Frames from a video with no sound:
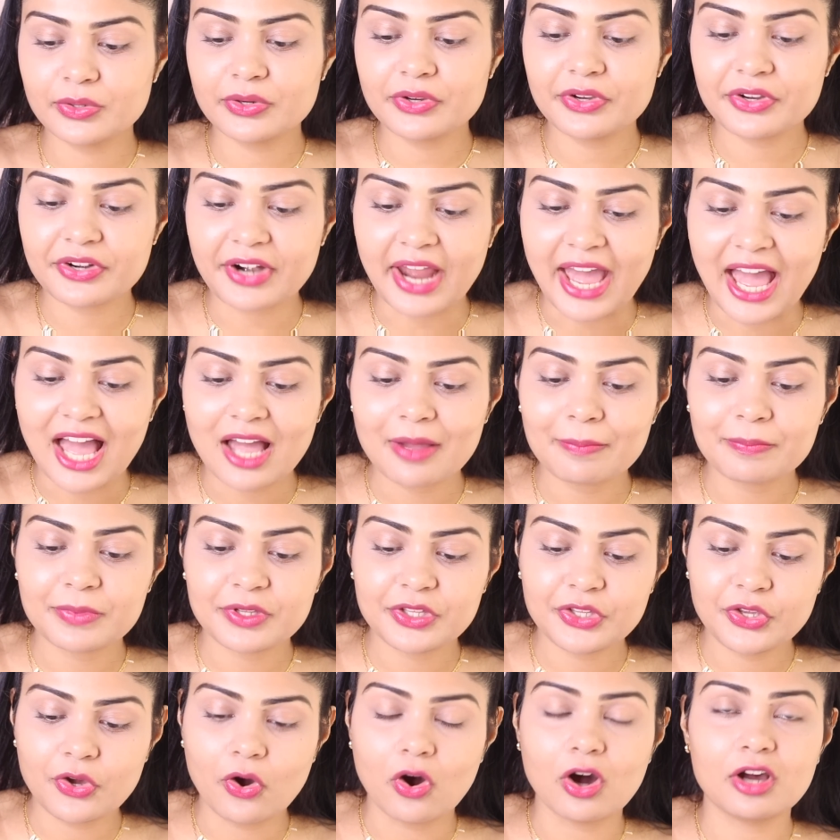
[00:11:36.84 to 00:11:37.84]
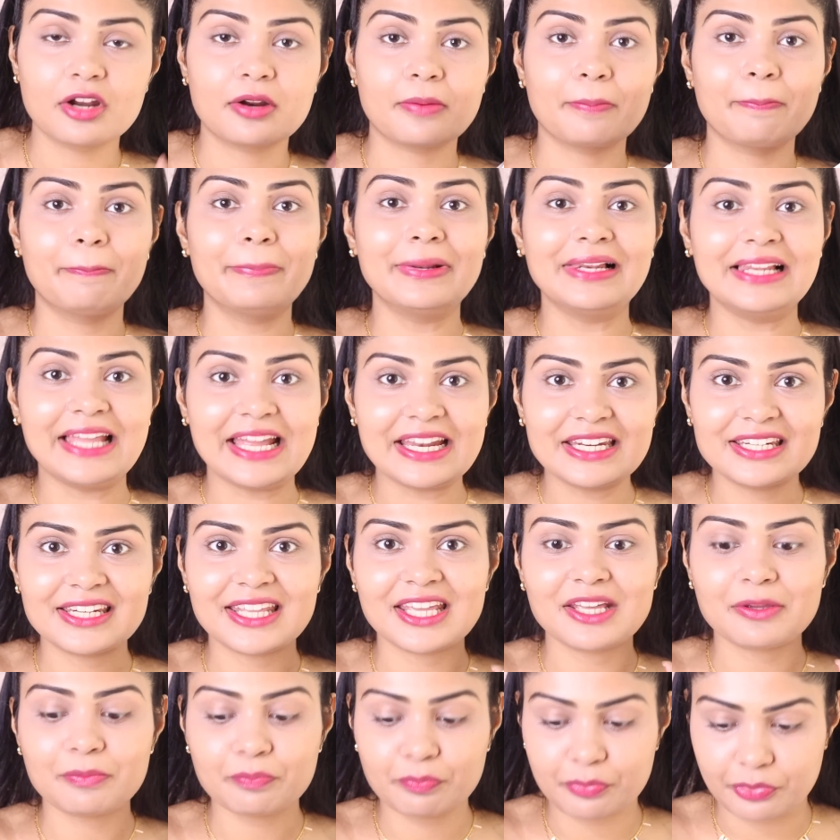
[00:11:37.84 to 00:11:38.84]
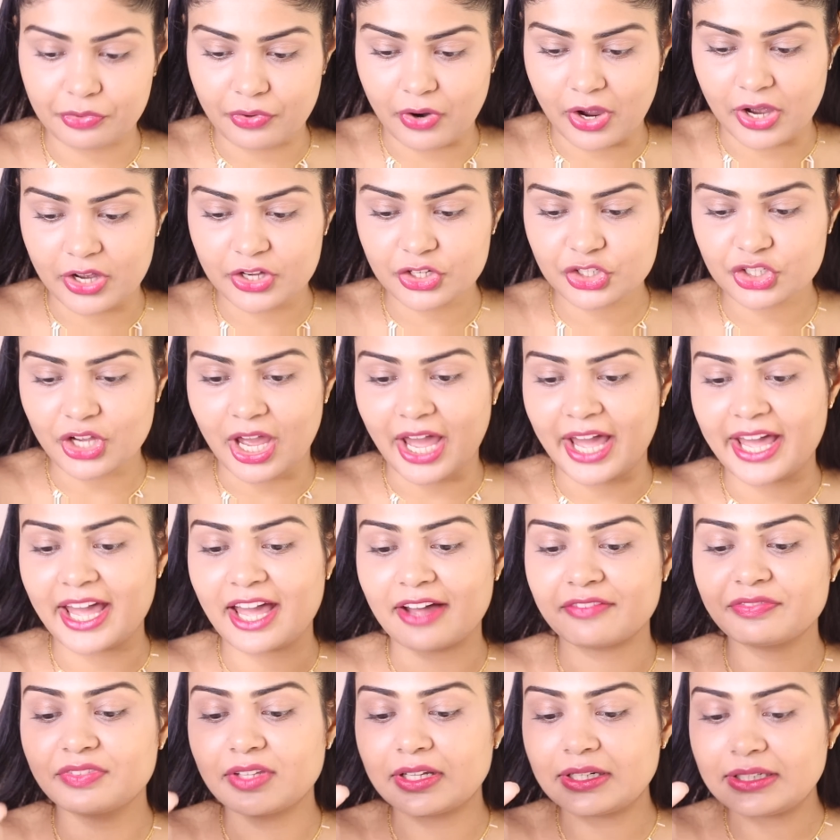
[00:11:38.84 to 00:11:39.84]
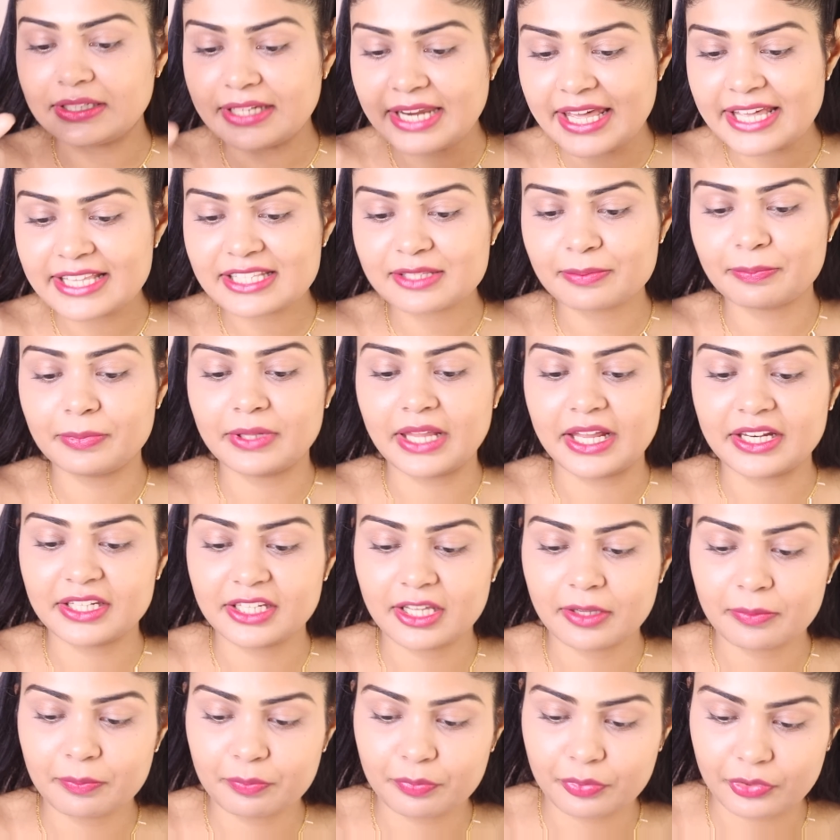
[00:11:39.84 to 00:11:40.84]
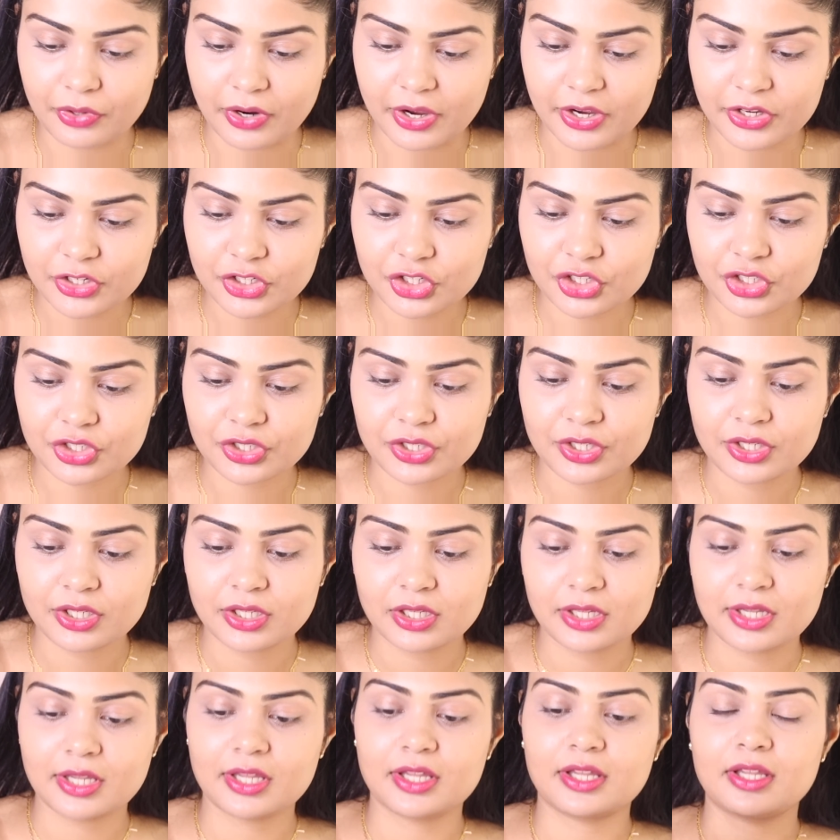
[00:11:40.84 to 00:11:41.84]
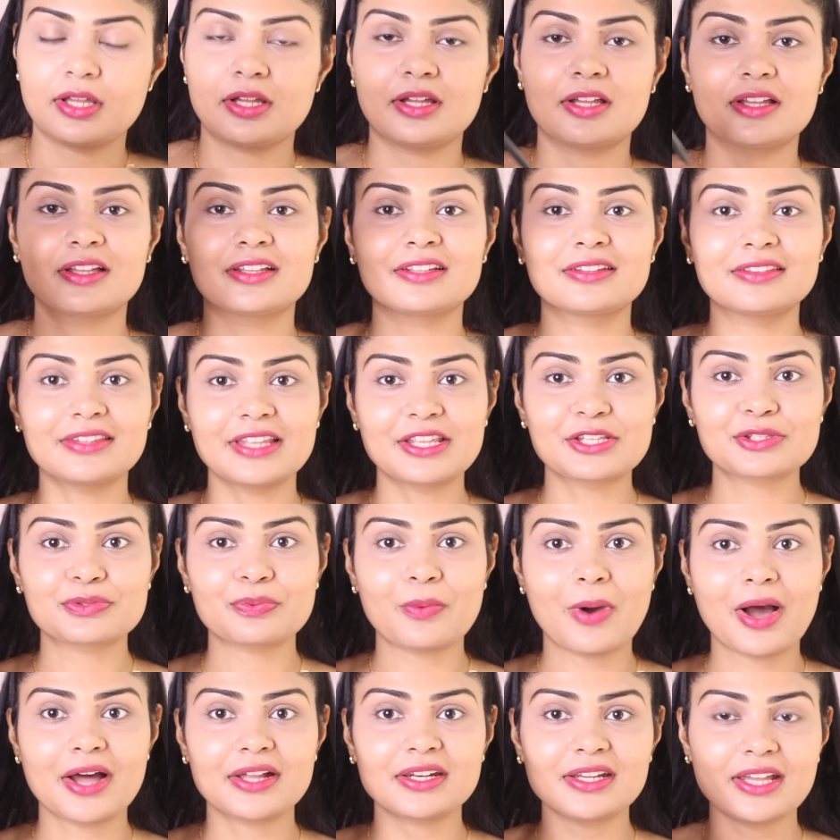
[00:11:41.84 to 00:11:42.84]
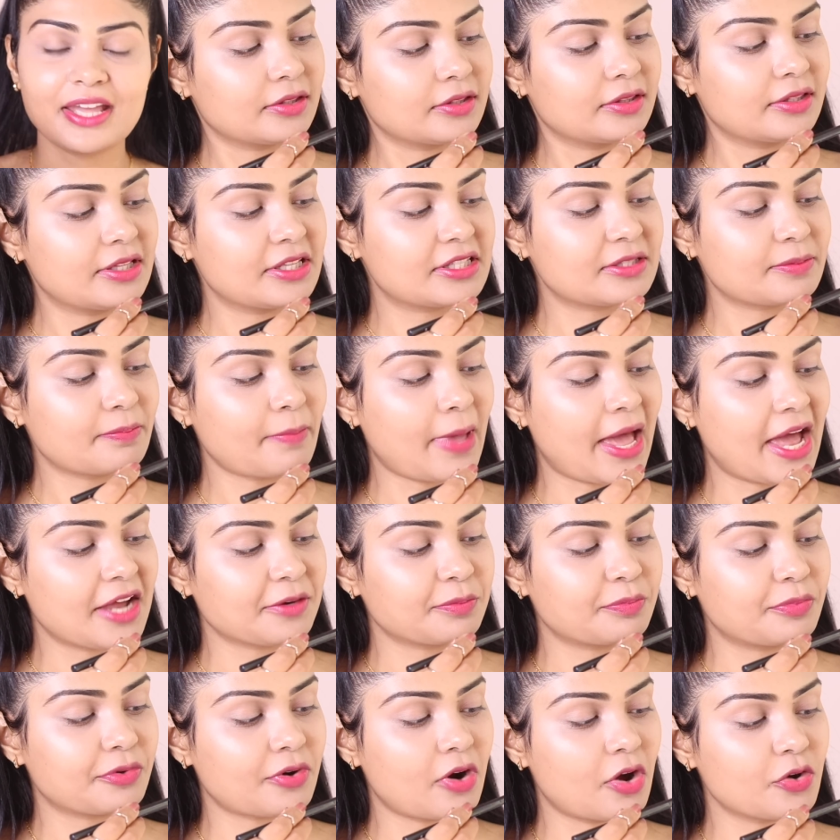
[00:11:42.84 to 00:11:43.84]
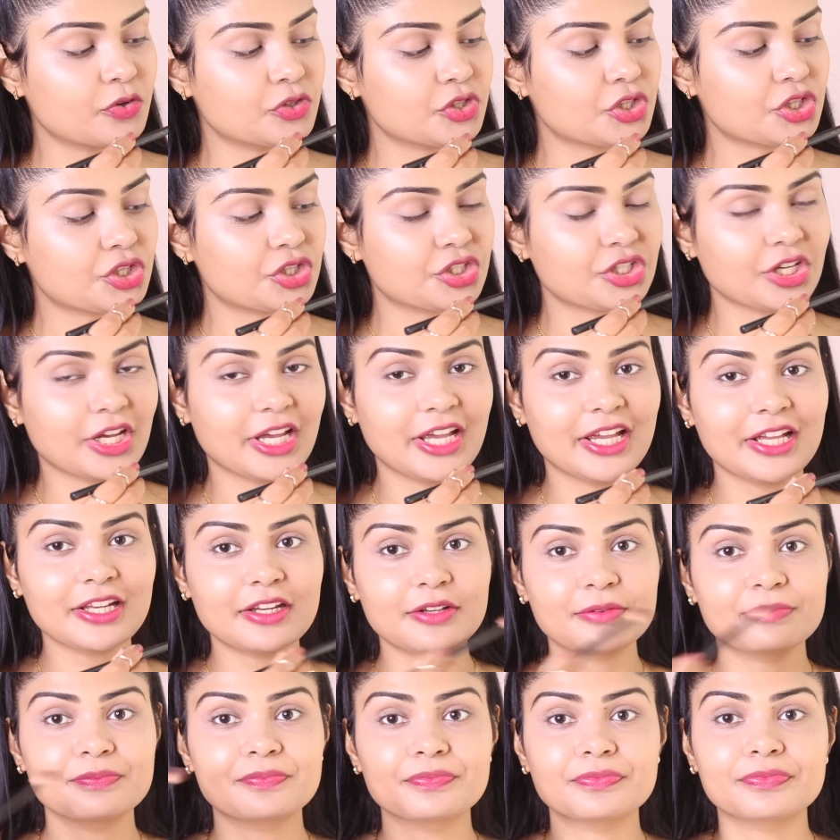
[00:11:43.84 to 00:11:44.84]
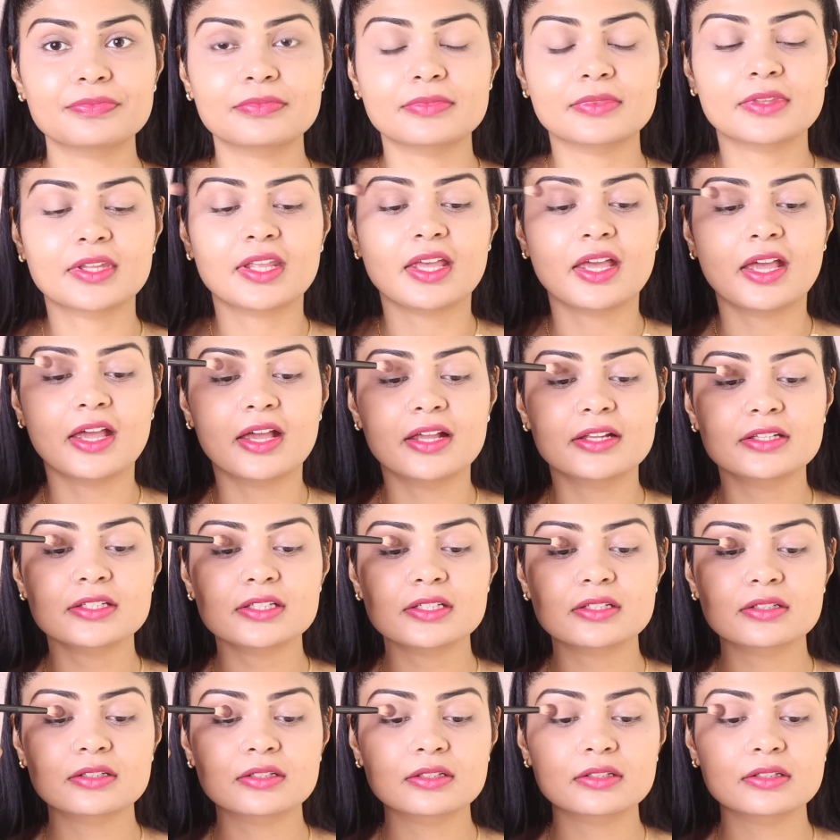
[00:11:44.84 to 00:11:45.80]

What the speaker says: grab your blending brush. I have the NYX blending brush, this one, this matte brown shade, and